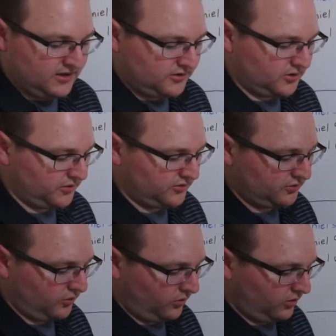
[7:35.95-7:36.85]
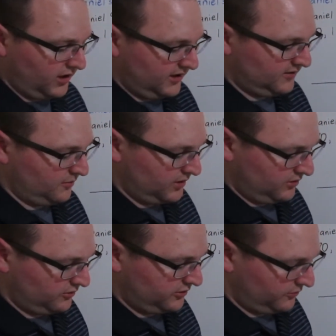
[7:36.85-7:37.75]
to restore and to
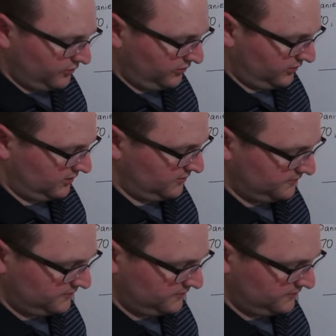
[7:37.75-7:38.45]
build Jerusalem